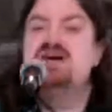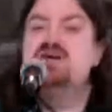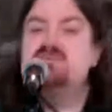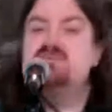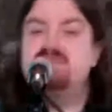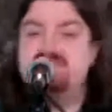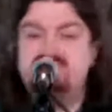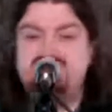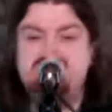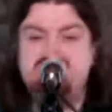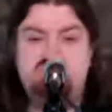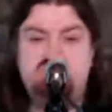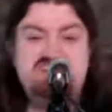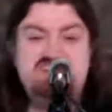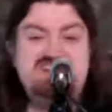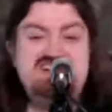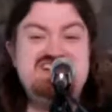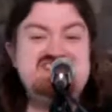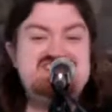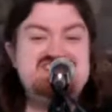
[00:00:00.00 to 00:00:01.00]
But it
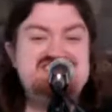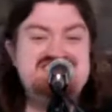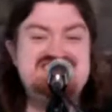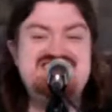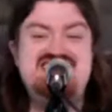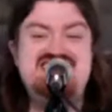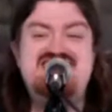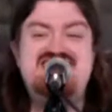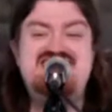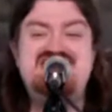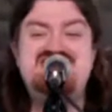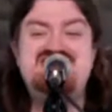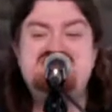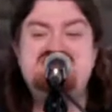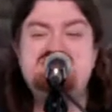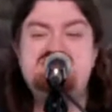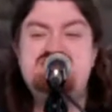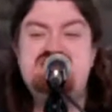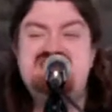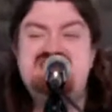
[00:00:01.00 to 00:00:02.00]
was
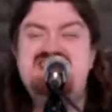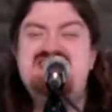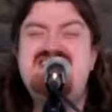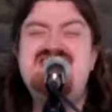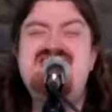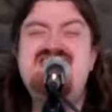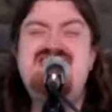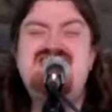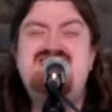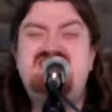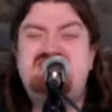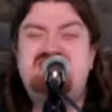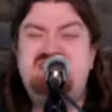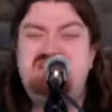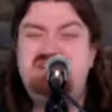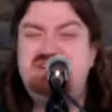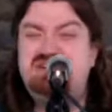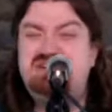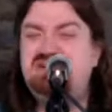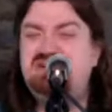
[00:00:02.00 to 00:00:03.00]
never you.